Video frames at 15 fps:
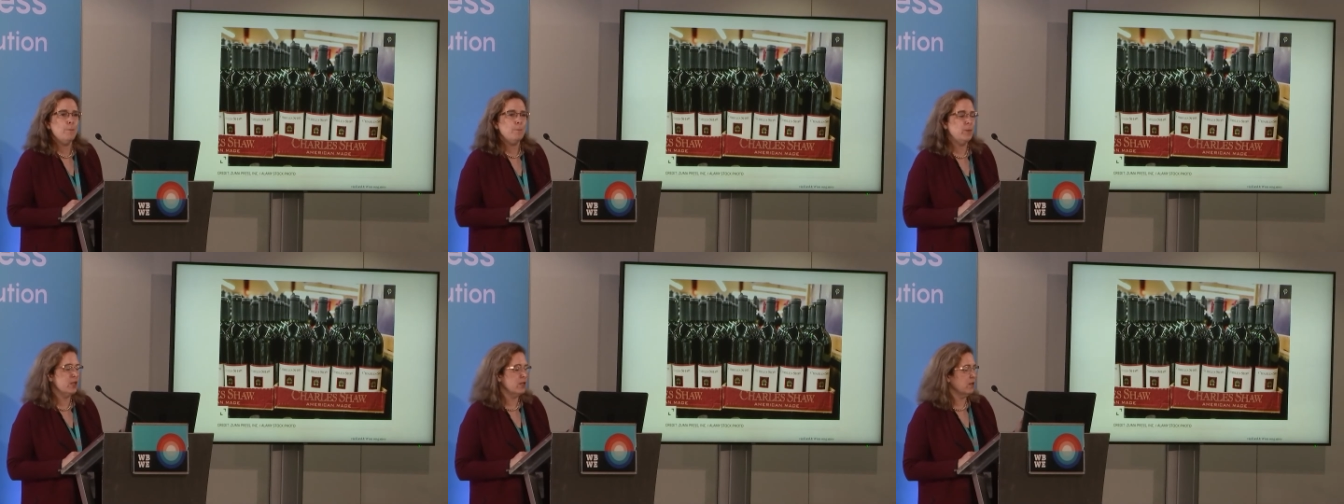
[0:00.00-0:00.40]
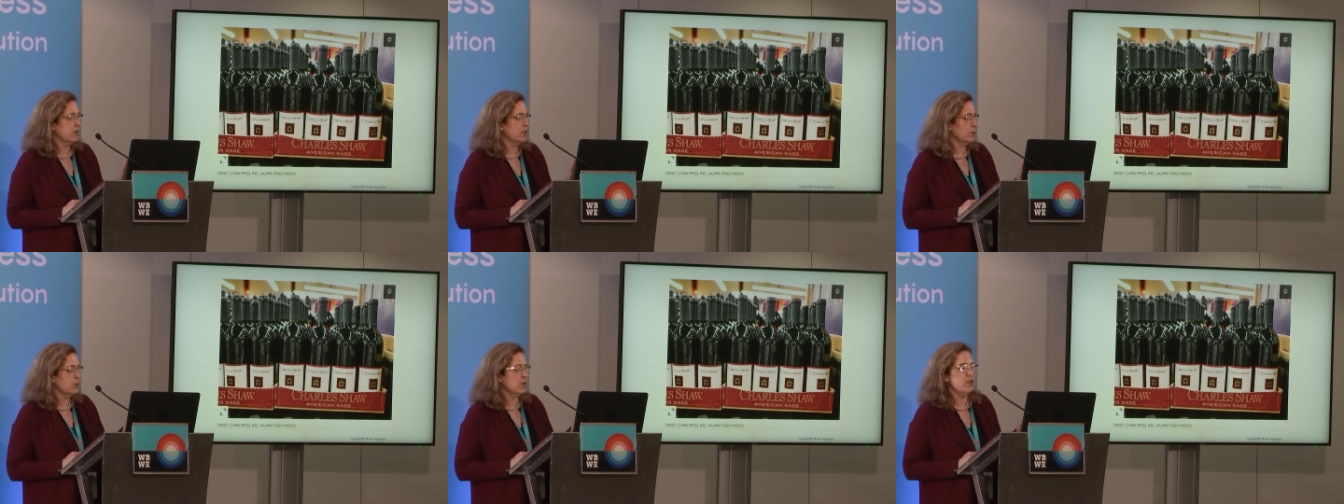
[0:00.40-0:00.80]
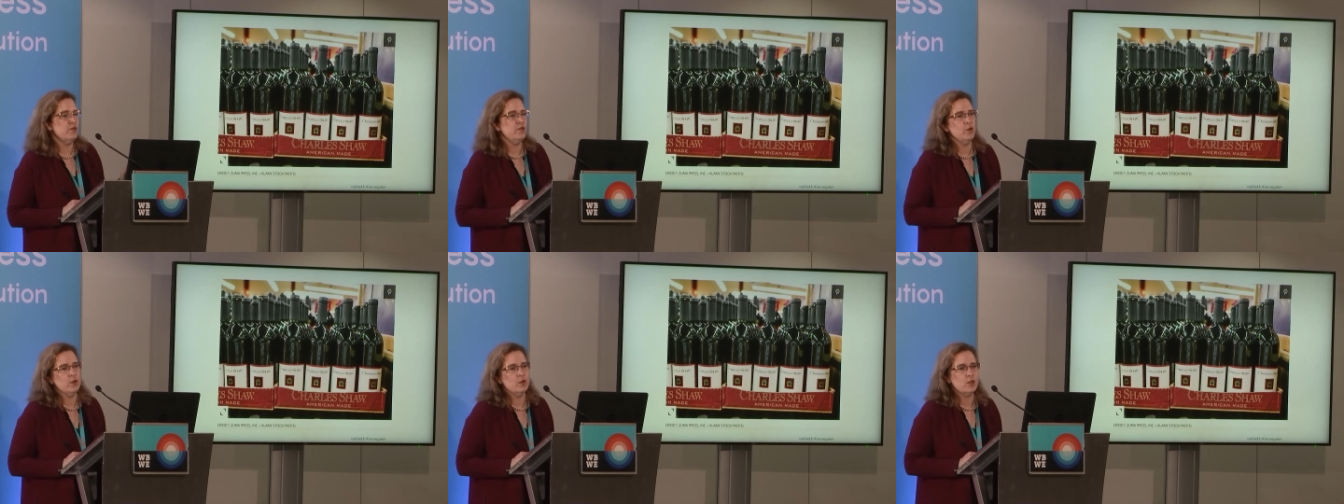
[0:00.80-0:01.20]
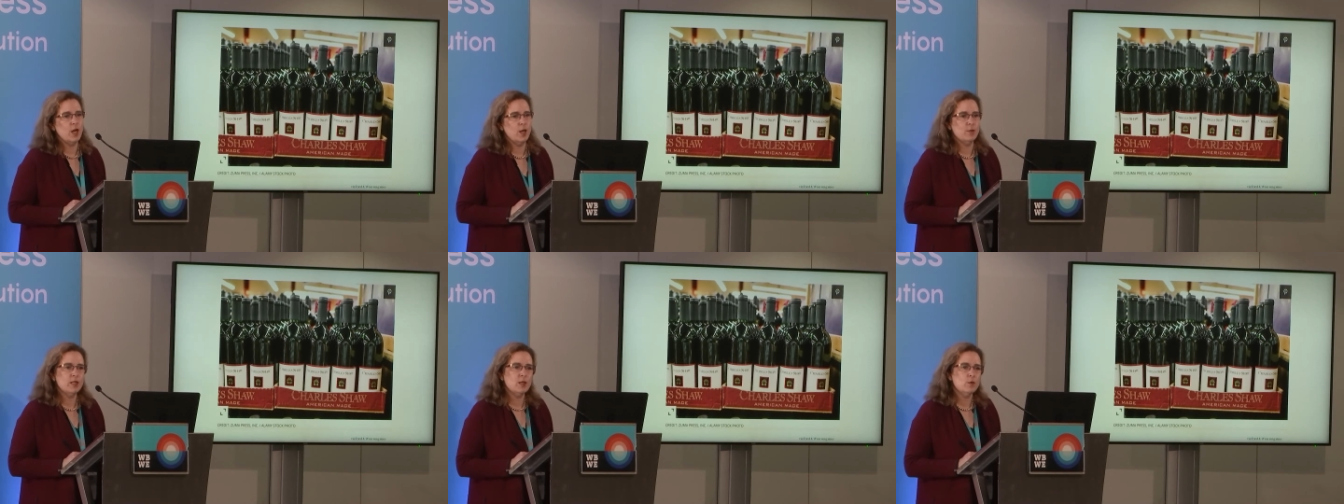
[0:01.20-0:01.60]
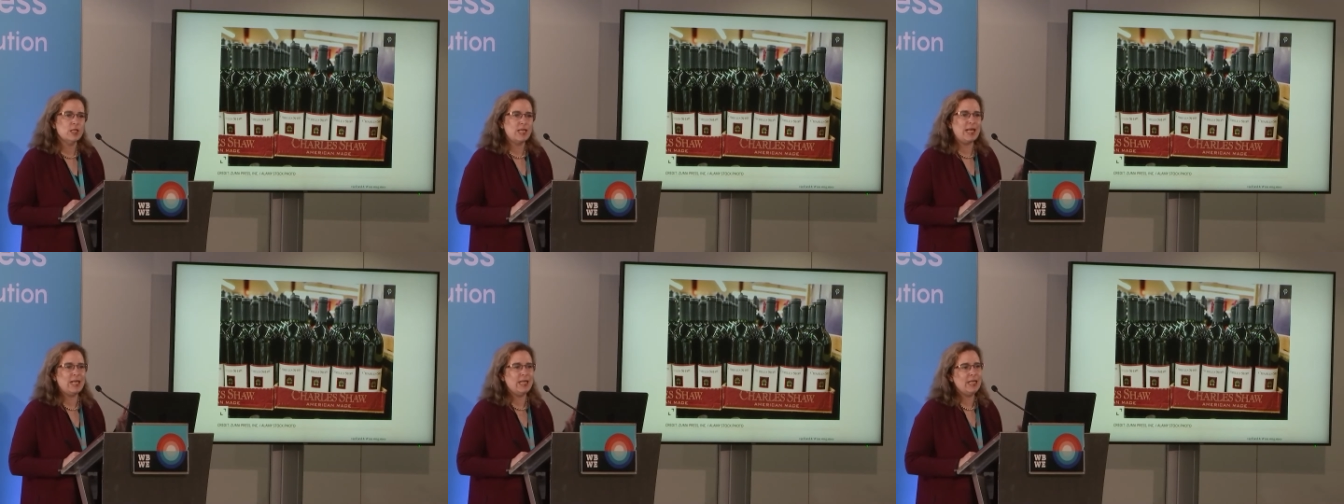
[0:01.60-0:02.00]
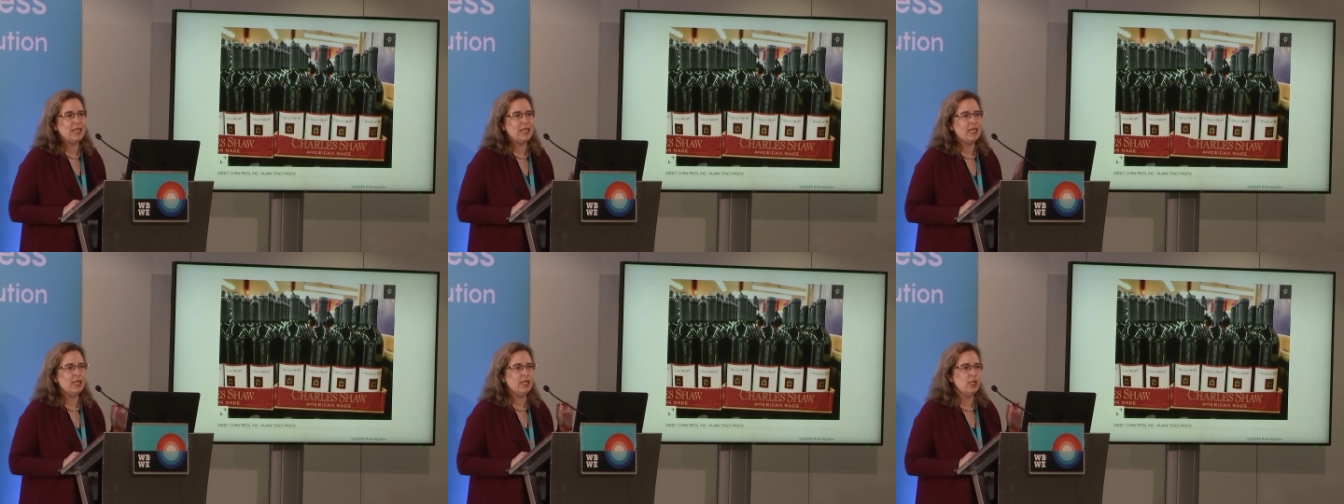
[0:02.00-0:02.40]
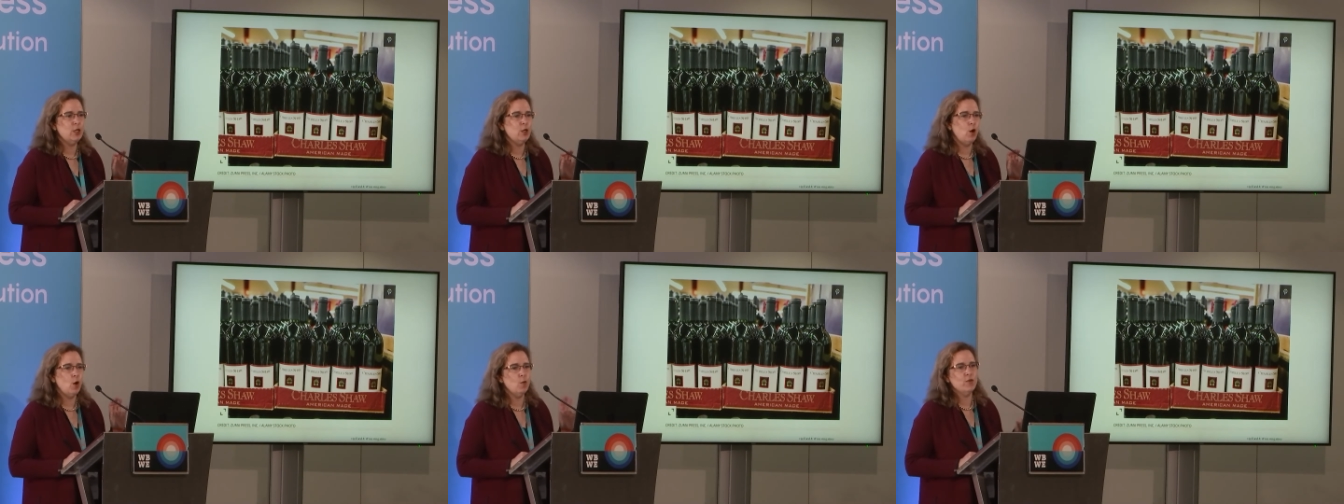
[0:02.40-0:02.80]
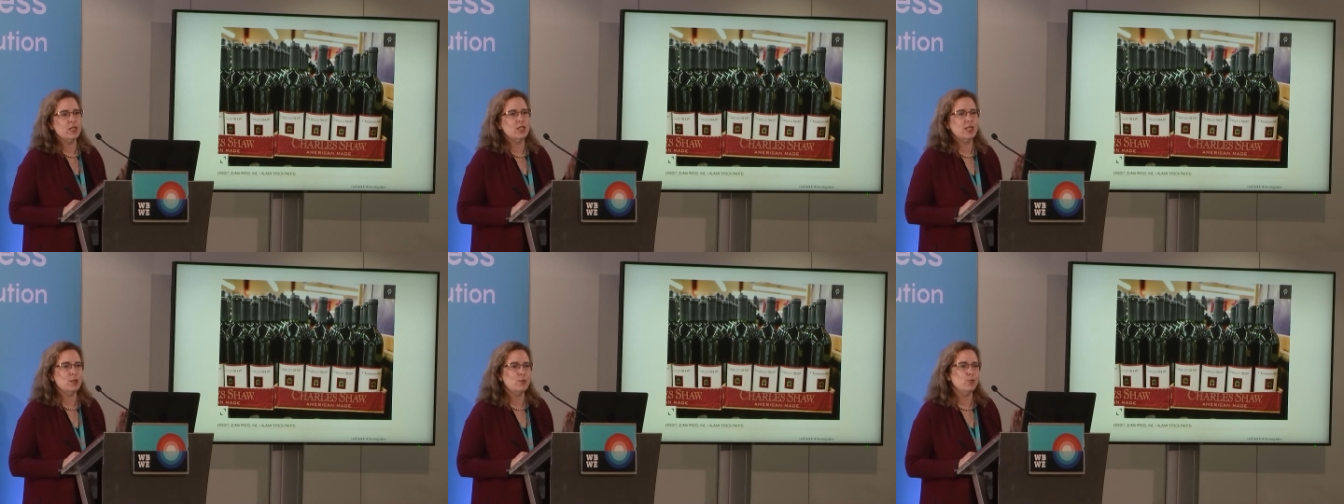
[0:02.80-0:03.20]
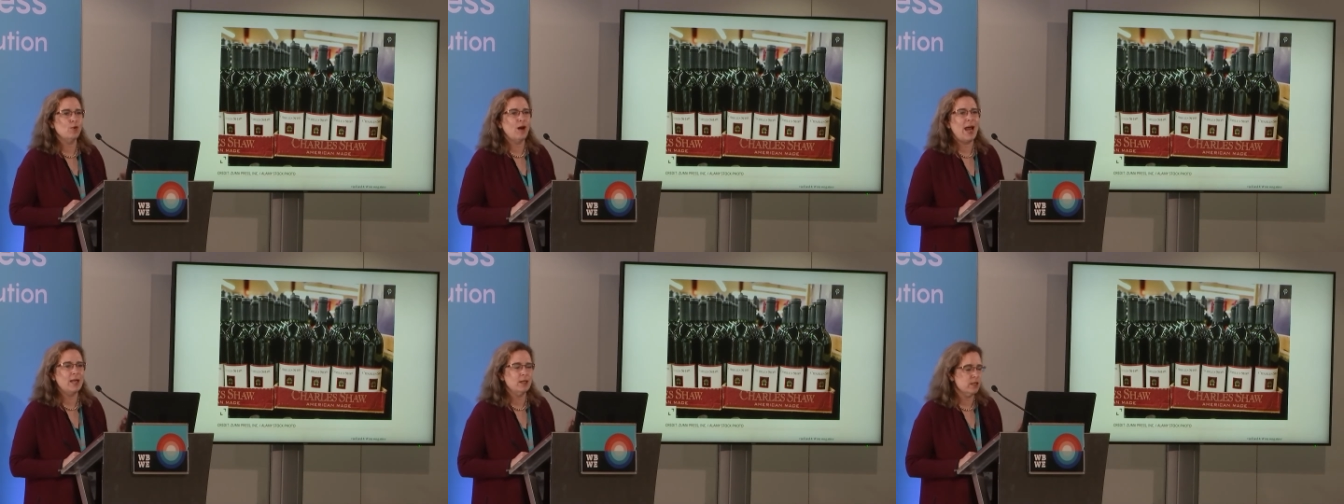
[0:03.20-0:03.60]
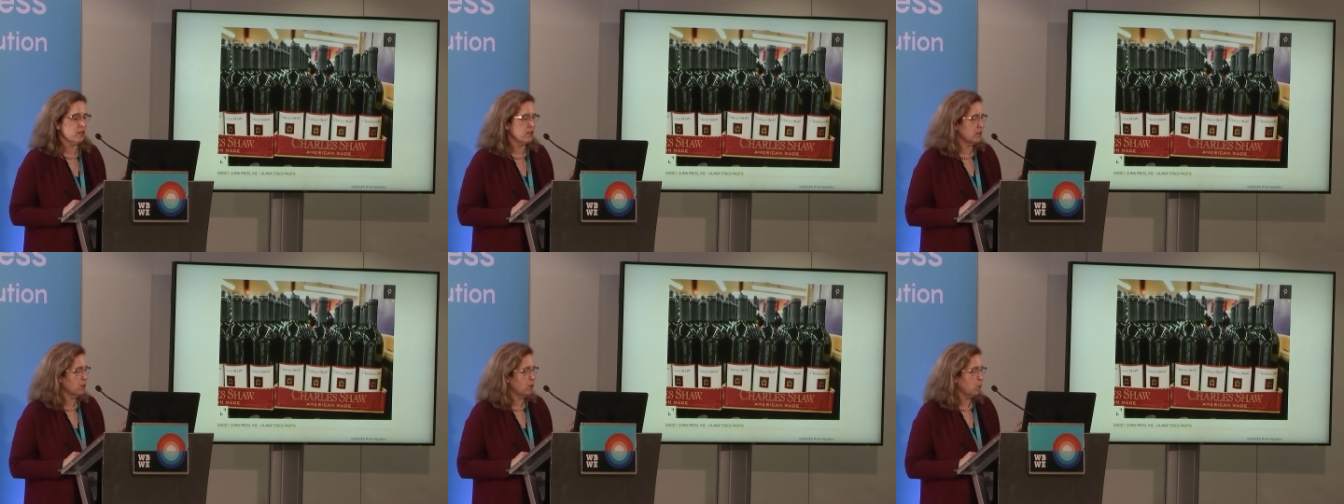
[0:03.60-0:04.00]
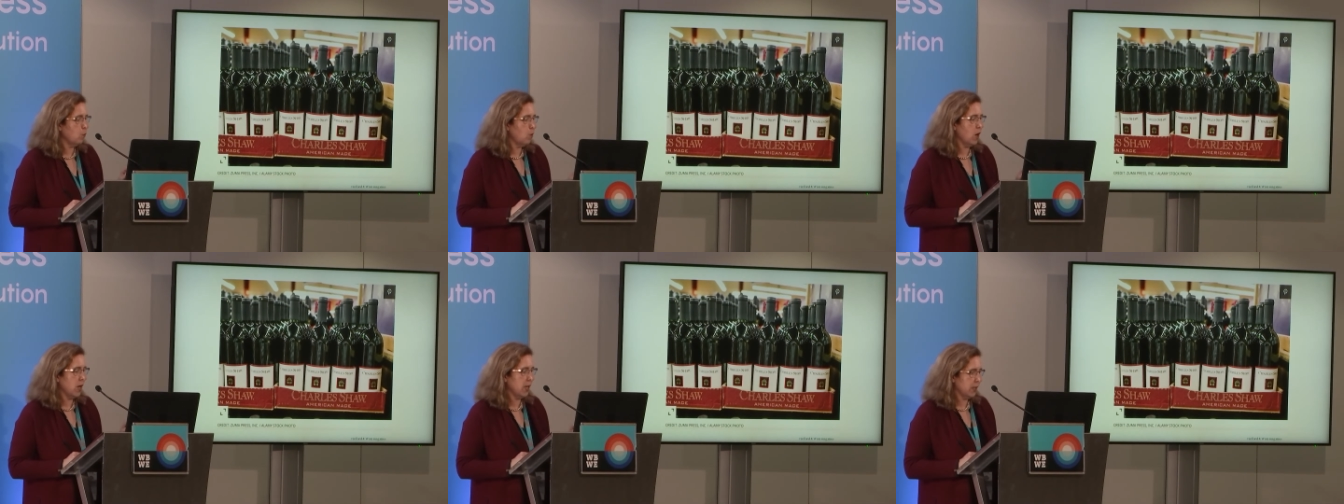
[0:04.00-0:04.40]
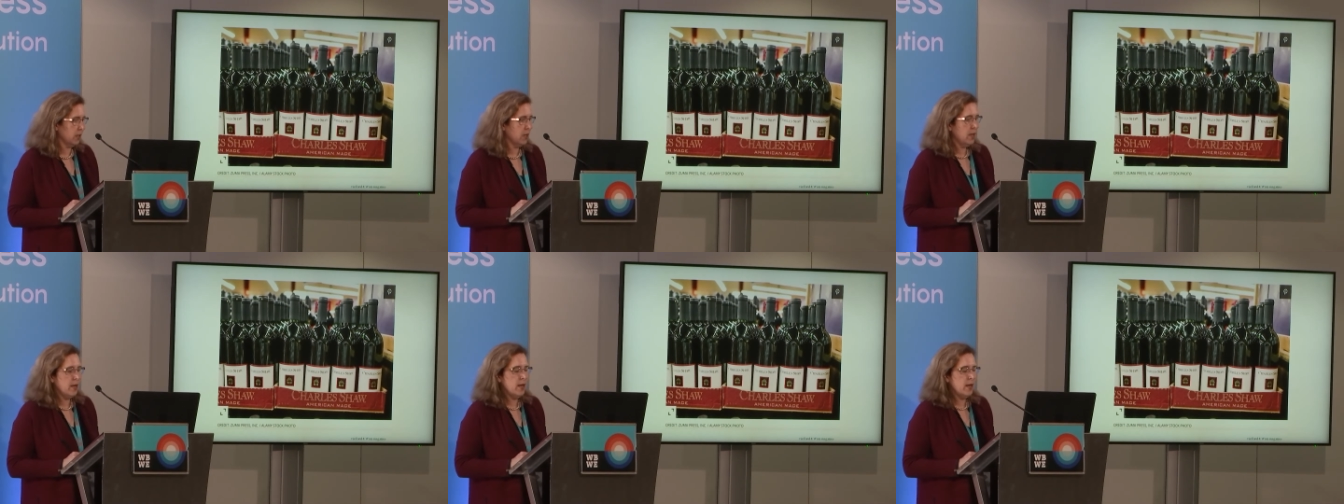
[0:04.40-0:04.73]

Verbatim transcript: But so this was the first time that there was a clearly, obviously branded wine,